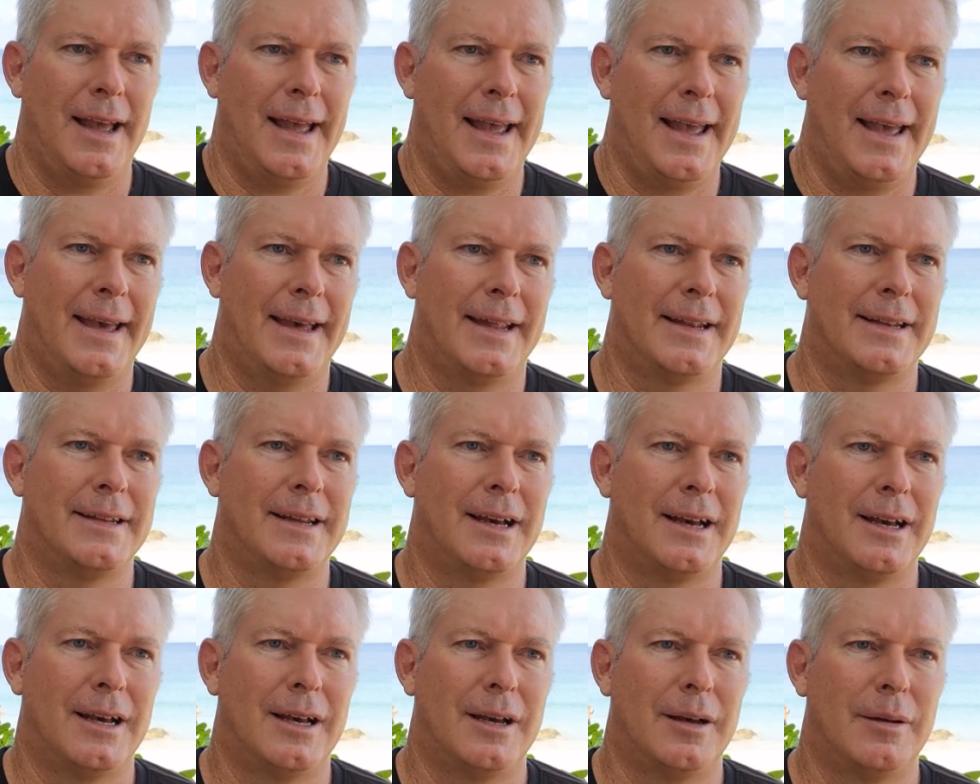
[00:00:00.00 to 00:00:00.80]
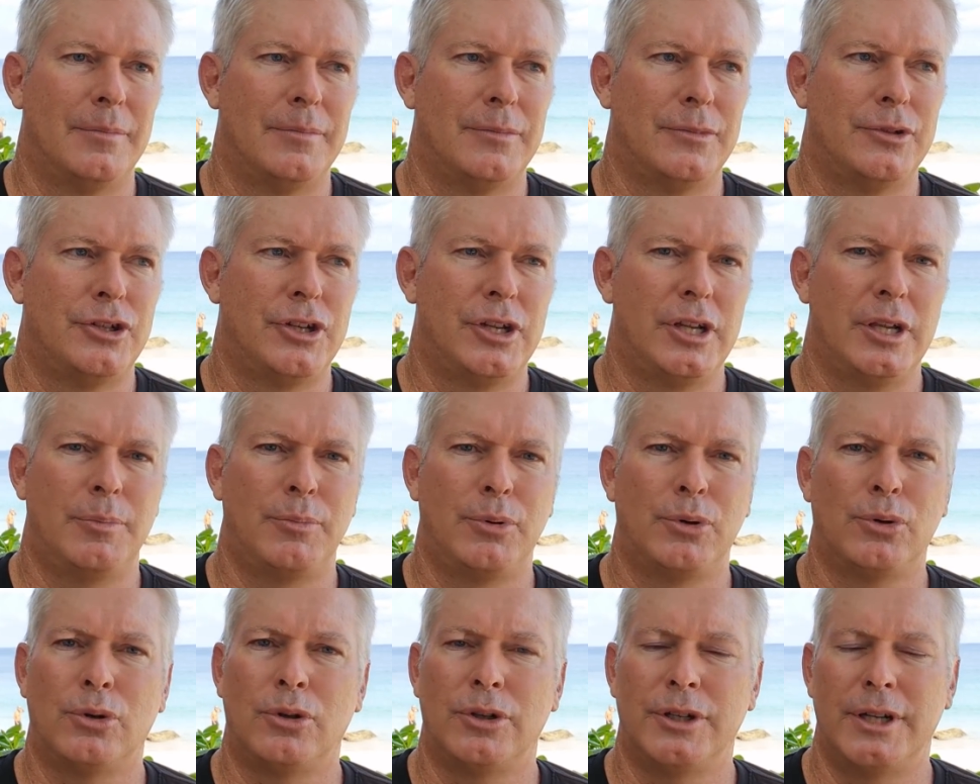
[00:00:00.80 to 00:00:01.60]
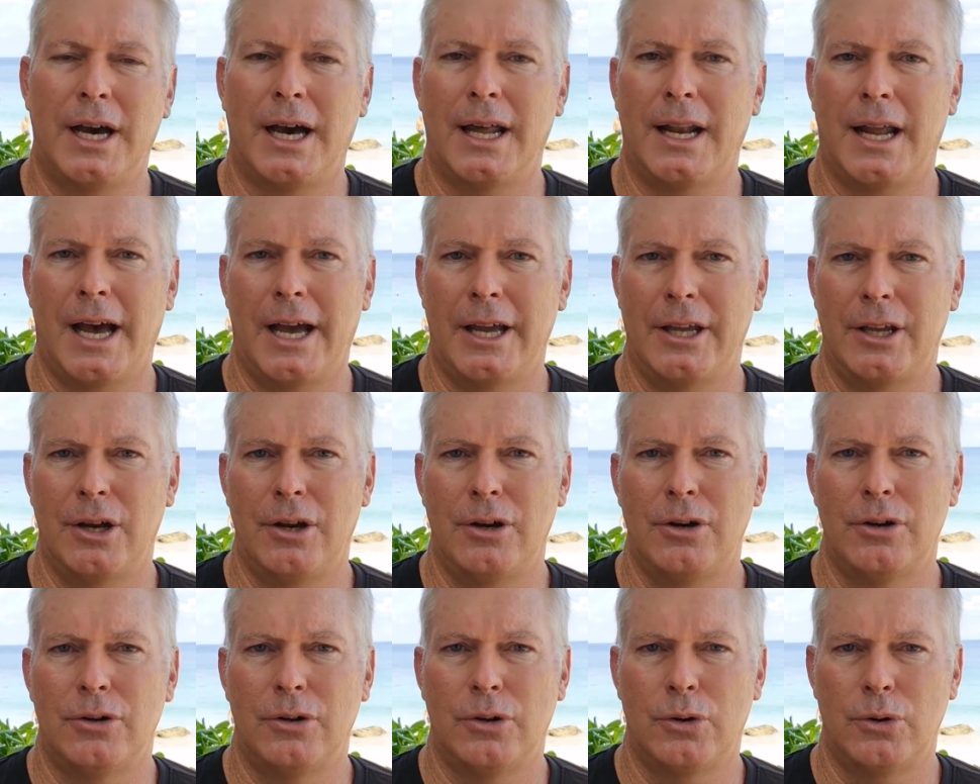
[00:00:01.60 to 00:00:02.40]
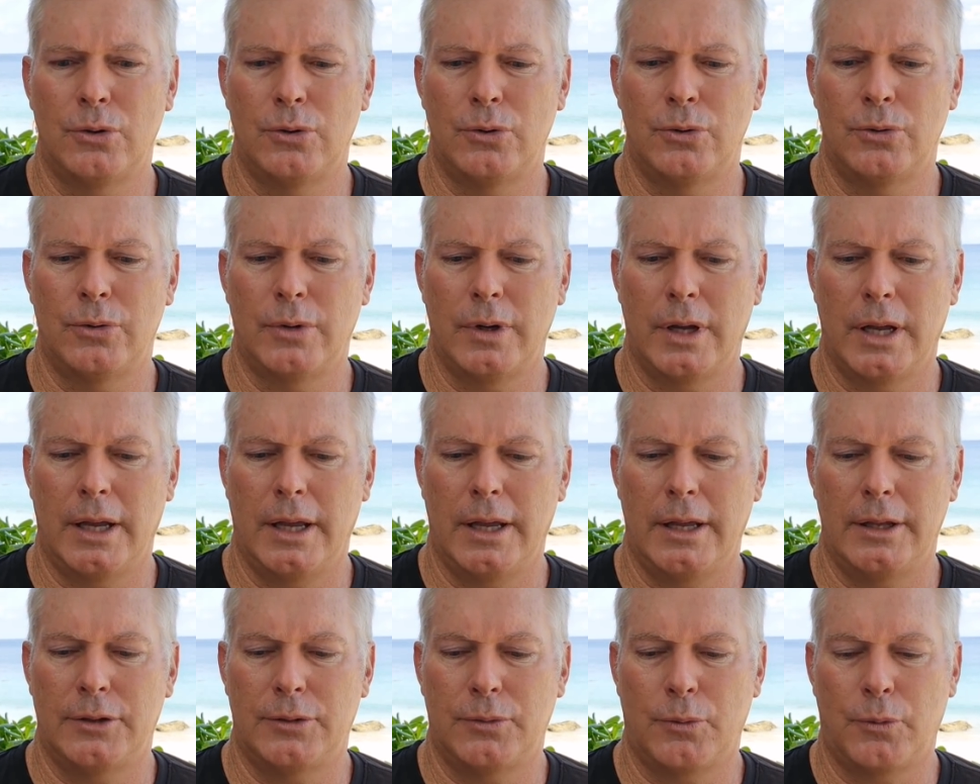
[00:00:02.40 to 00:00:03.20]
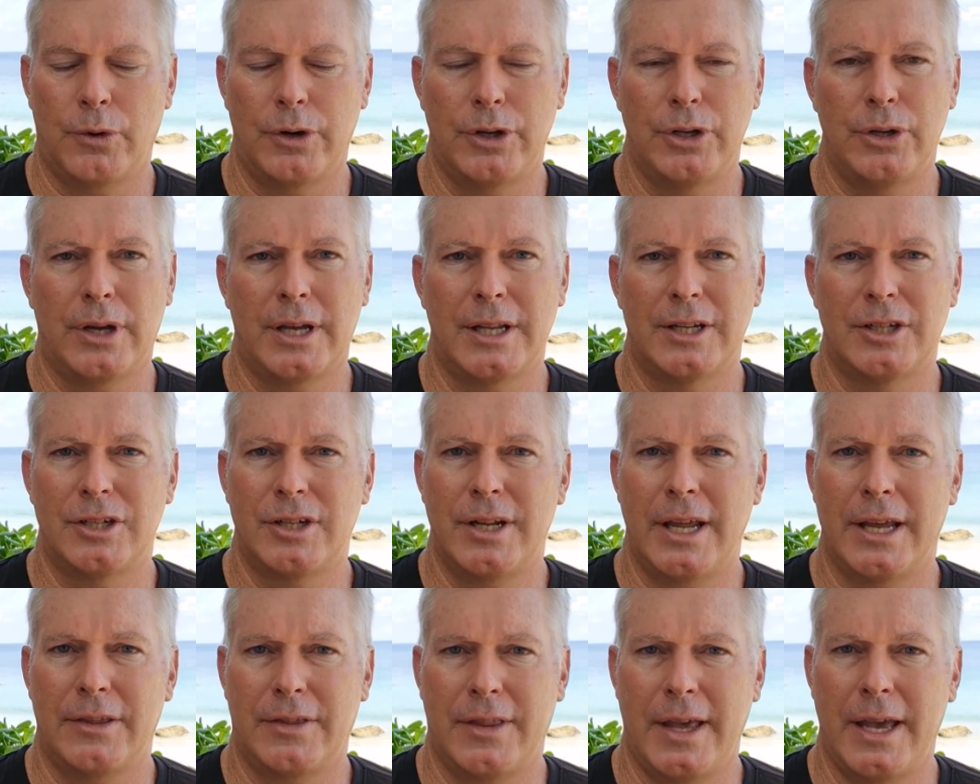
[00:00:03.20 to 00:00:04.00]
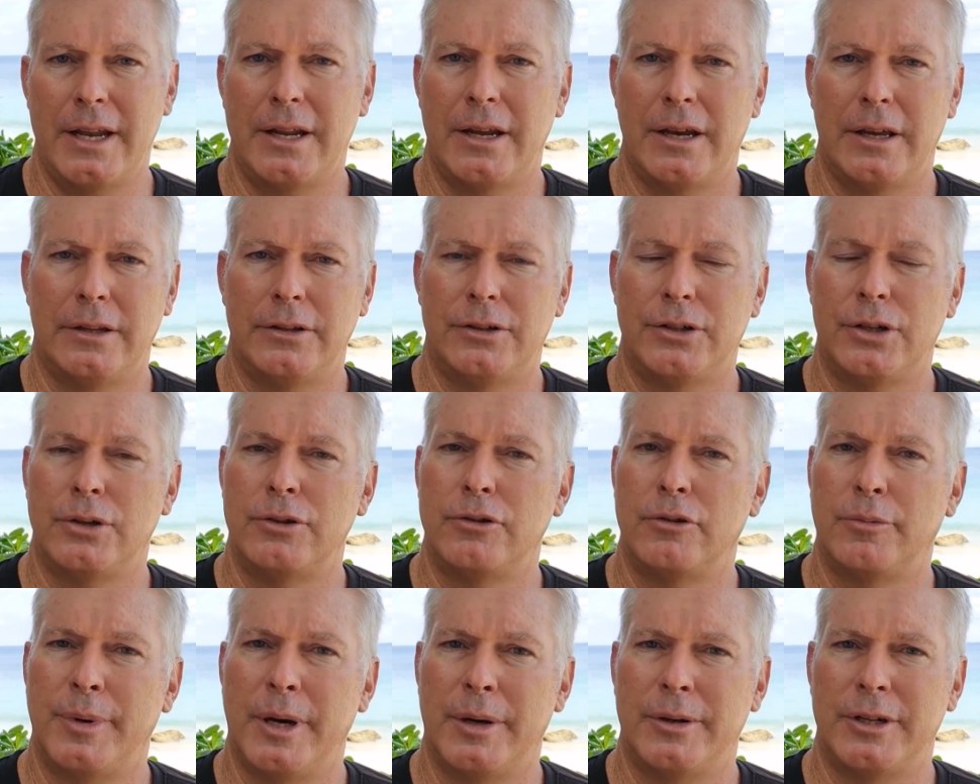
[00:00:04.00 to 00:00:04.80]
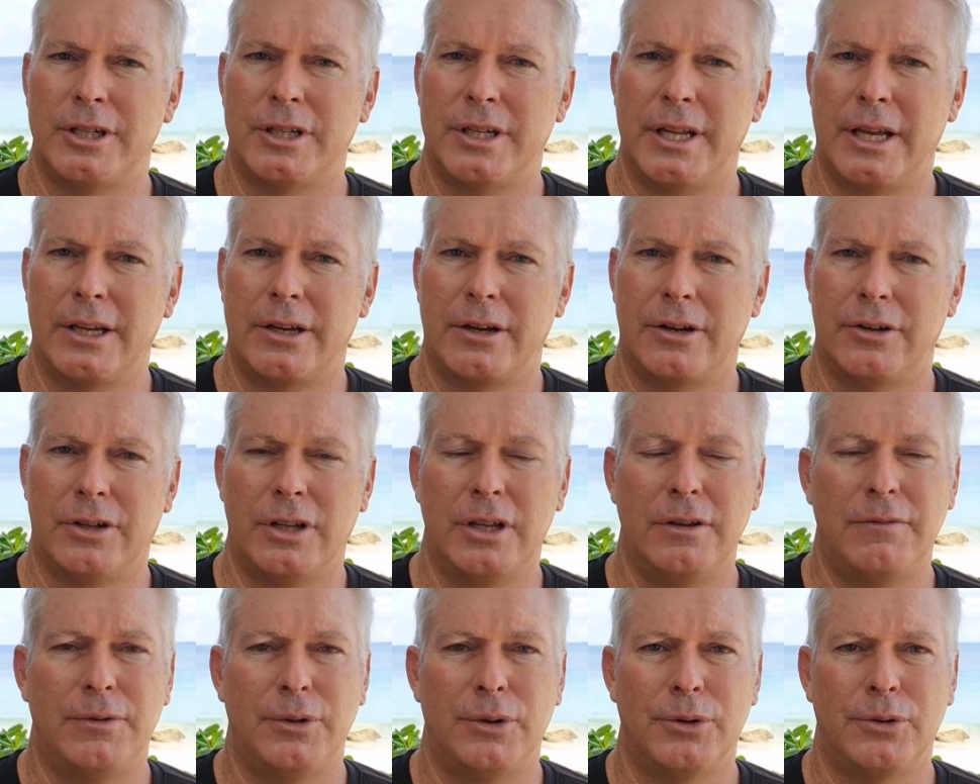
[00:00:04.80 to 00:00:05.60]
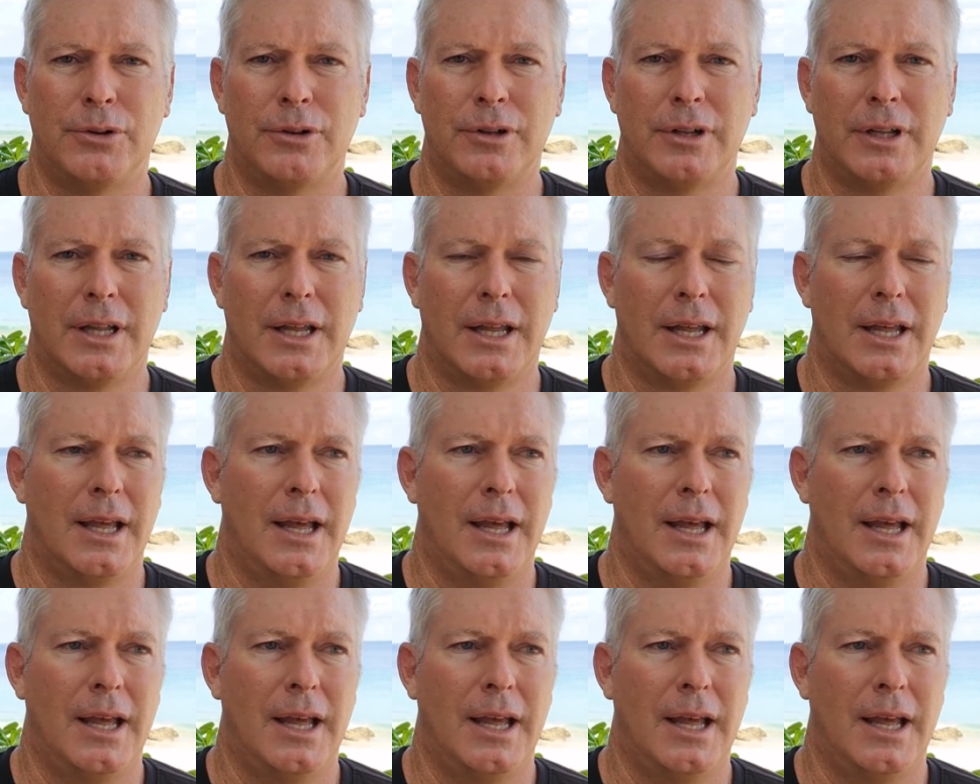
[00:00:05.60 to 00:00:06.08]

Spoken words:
And gpool.io, who is where you can stake Theta, and soon you'll be able to stake your TFuel.